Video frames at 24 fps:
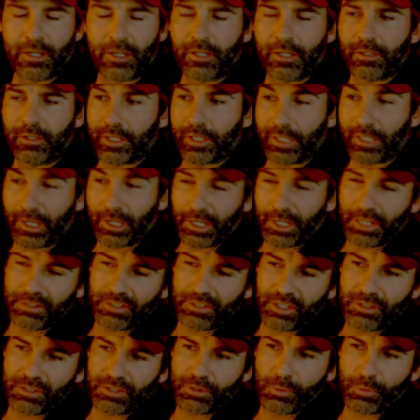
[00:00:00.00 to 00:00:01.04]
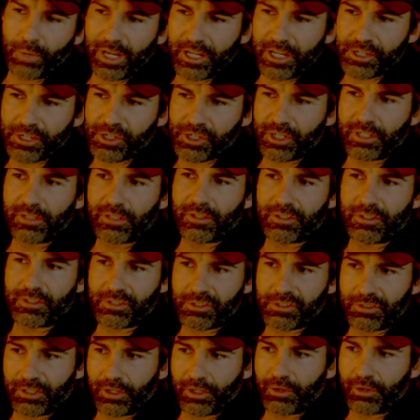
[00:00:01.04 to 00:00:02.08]
like a continuation. This is
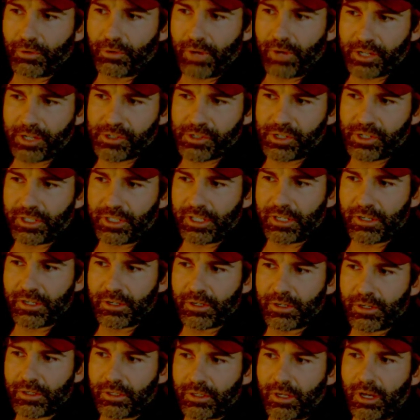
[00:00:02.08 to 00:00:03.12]
the correction here,